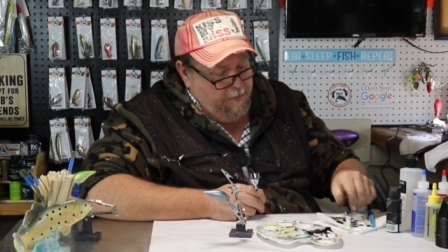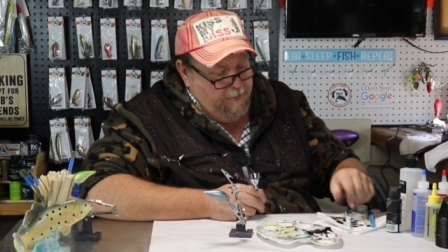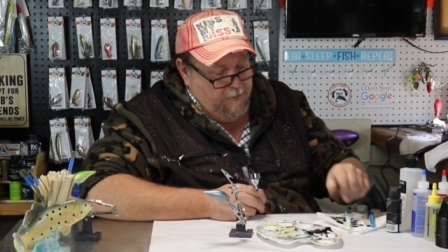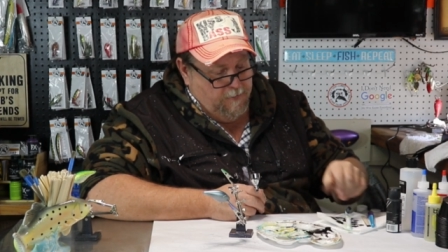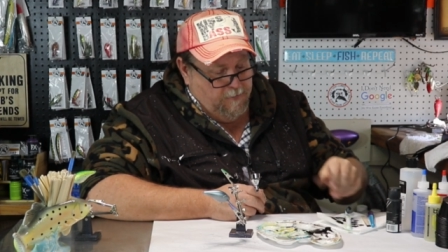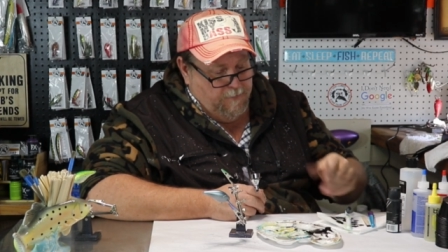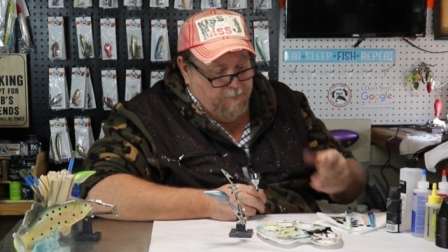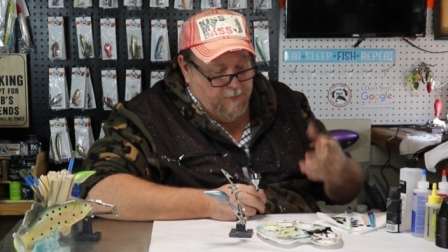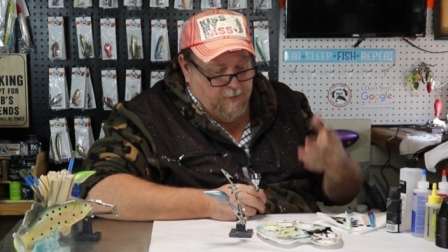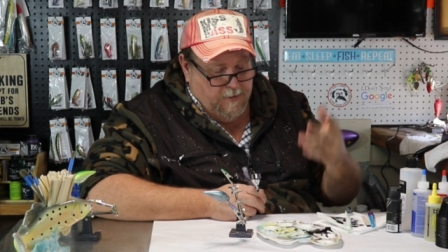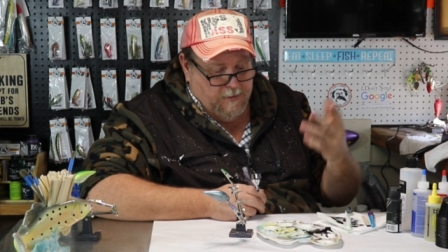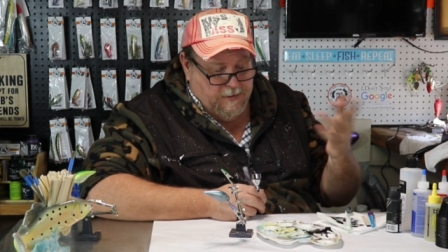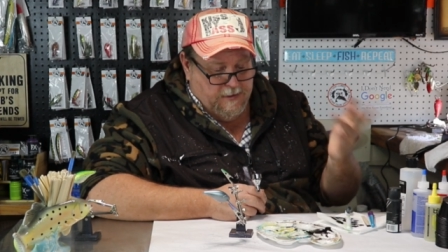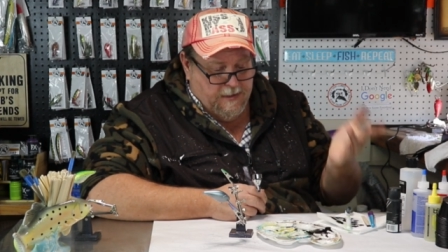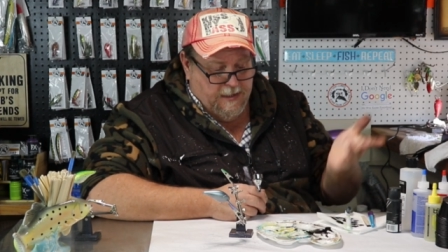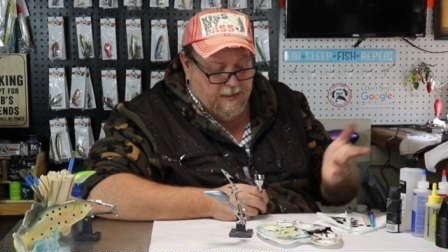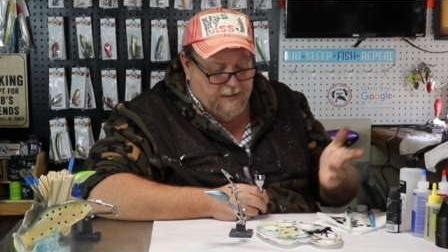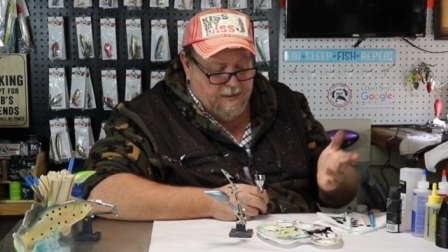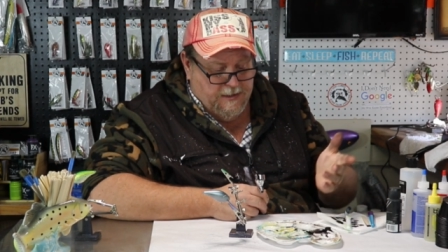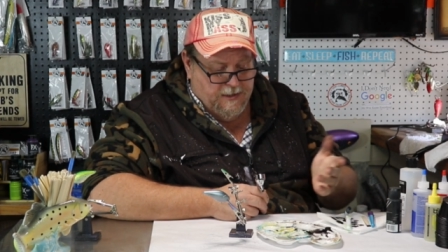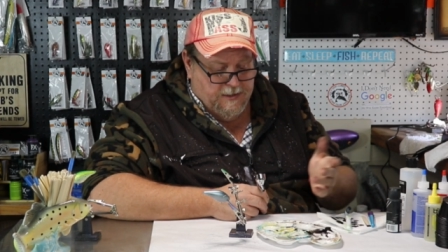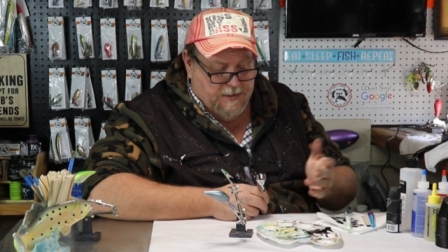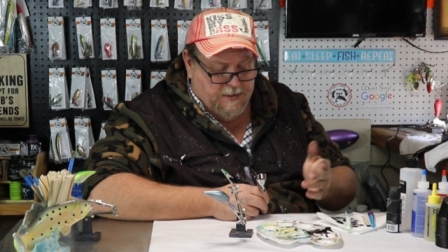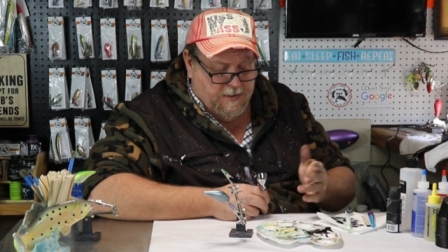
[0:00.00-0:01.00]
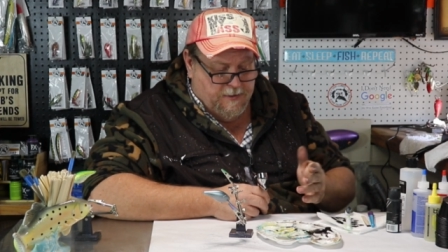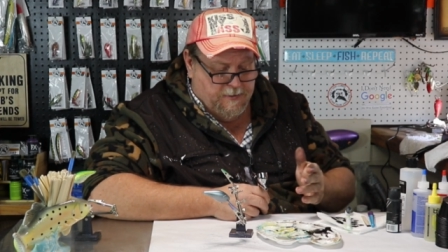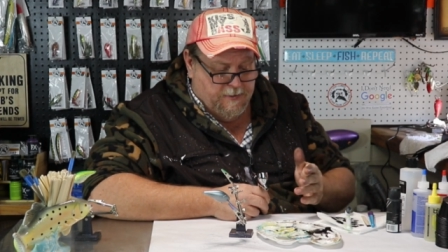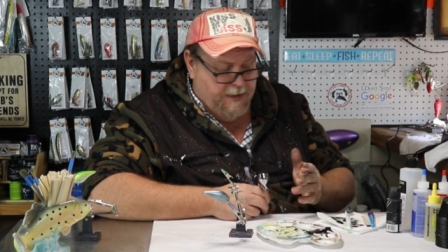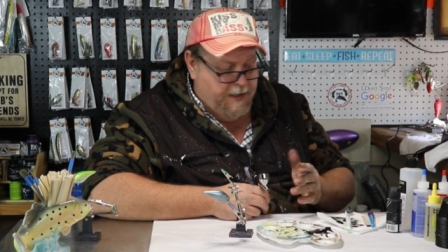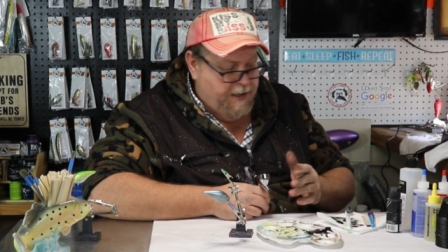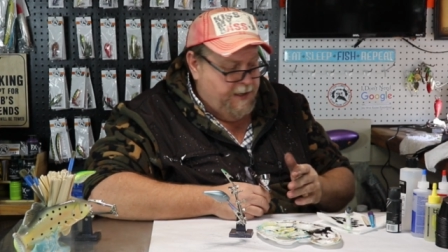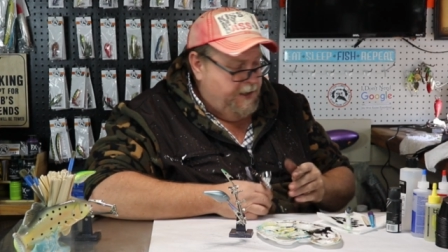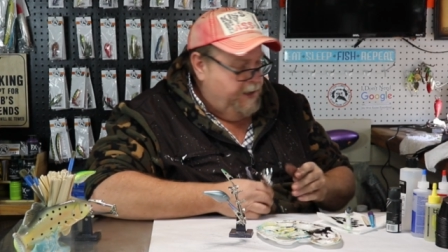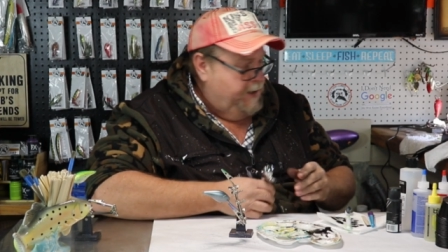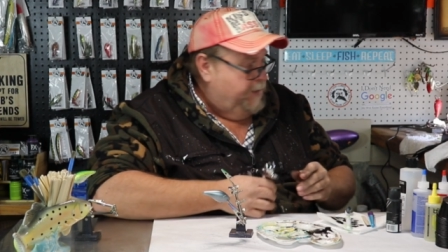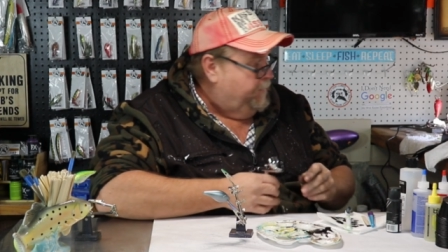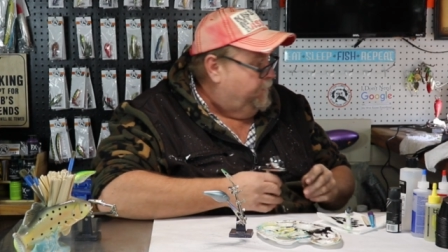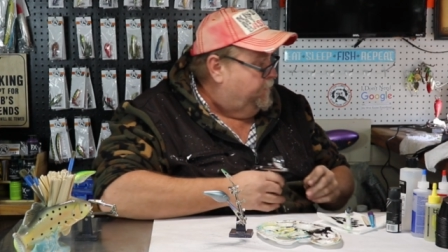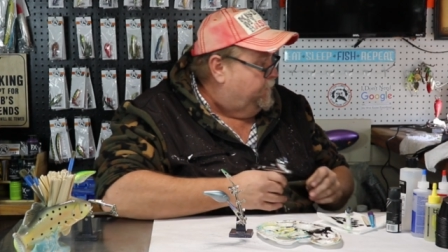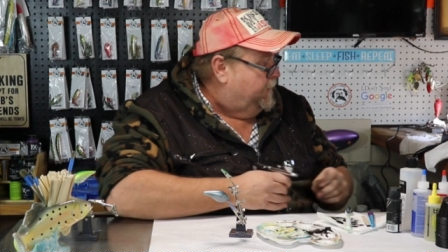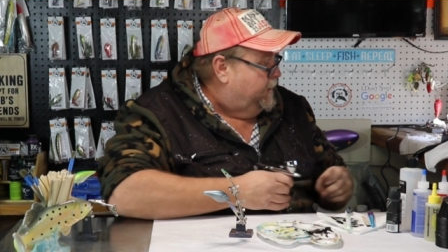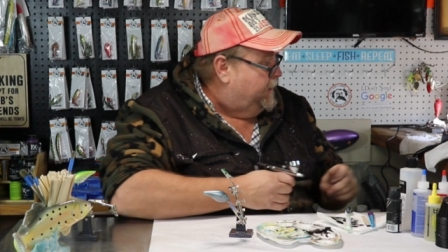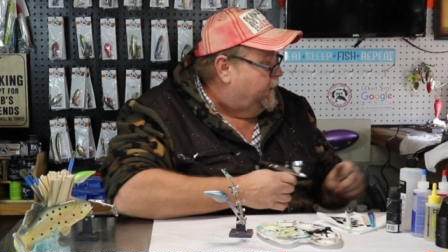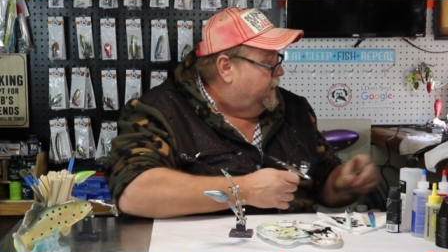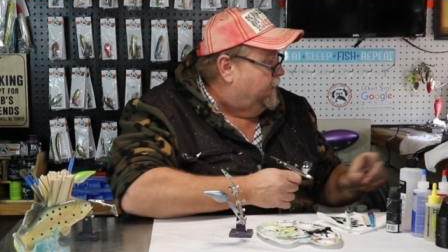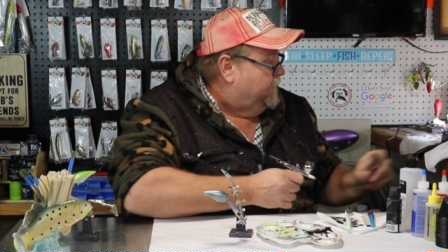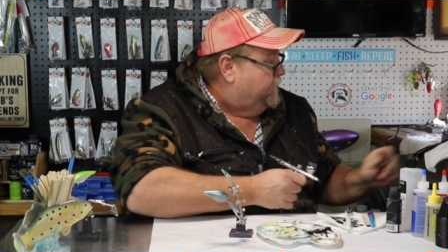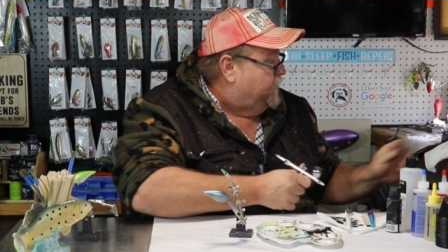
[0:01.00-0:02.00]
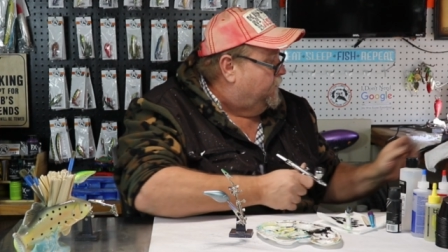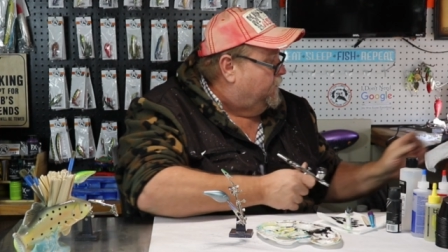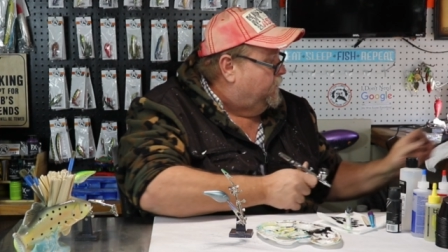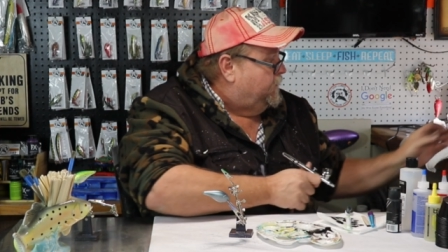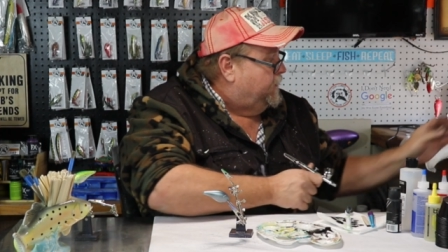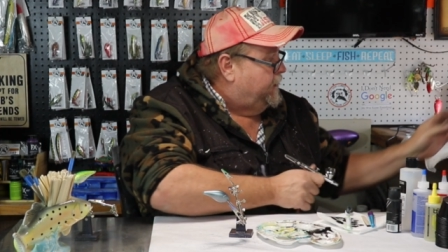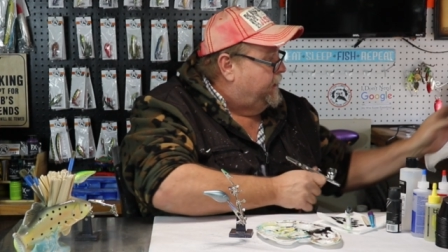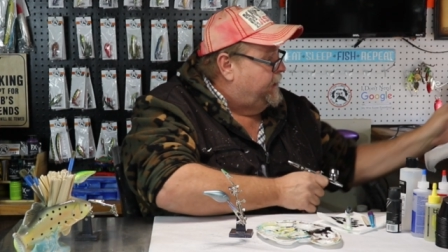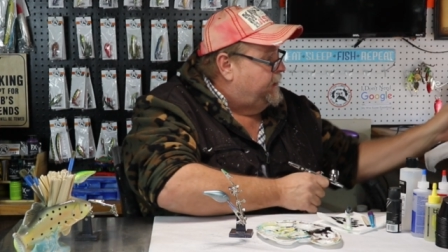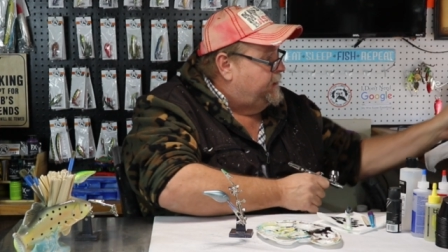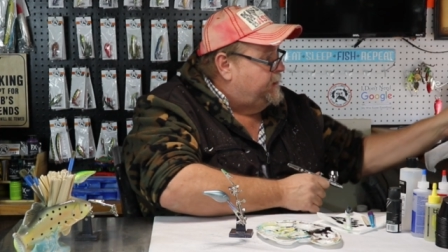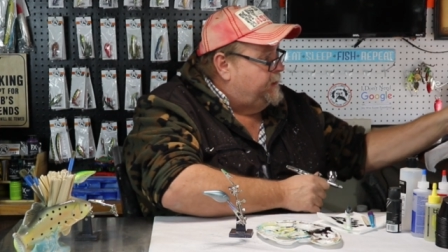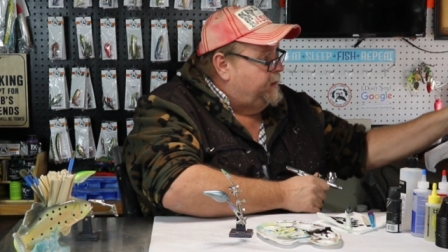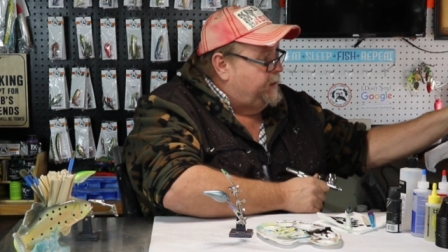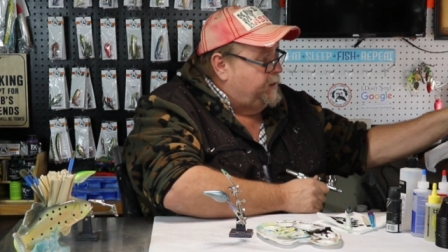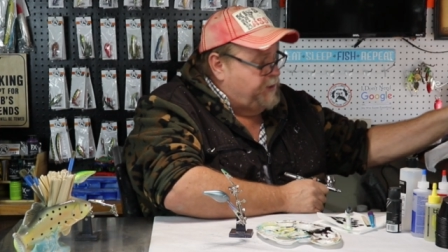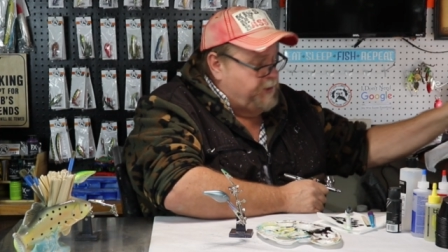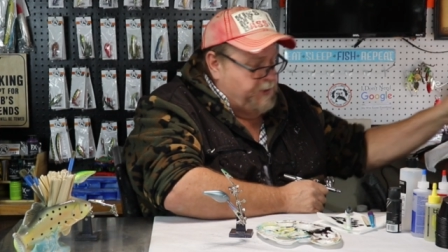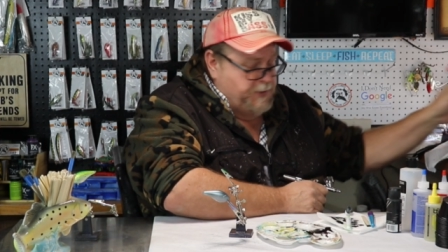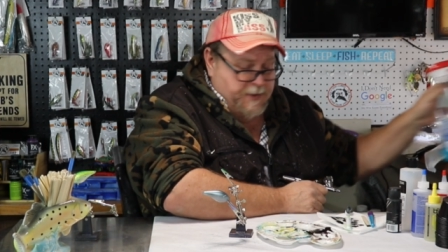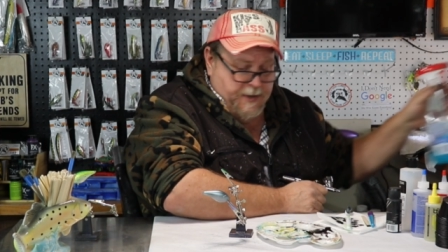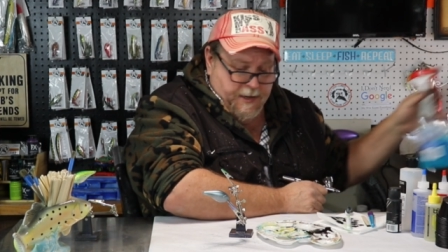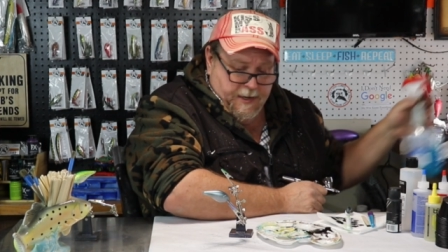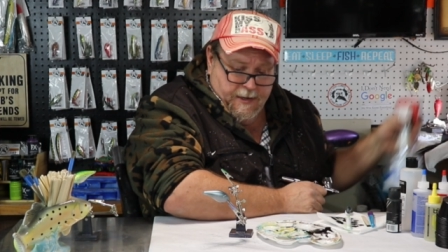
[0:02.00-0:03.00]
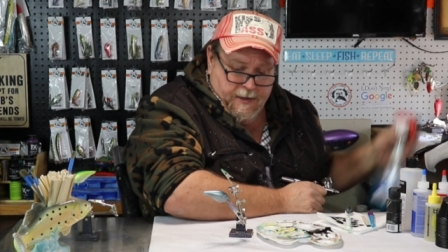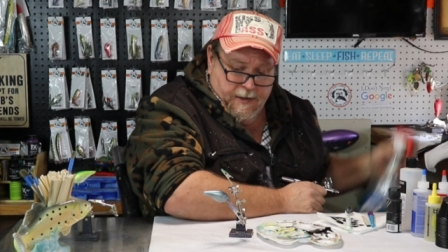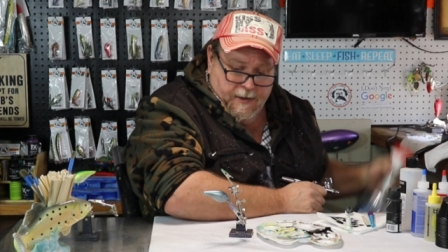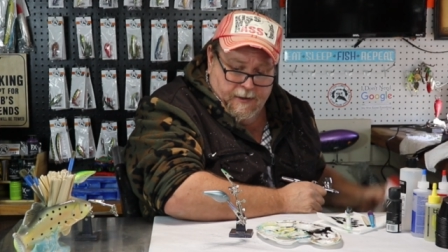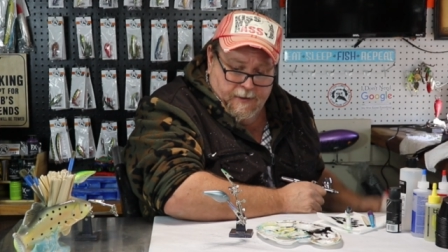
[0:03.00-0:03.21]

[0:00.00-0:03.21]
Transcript: So folks, that's just three different ways that you can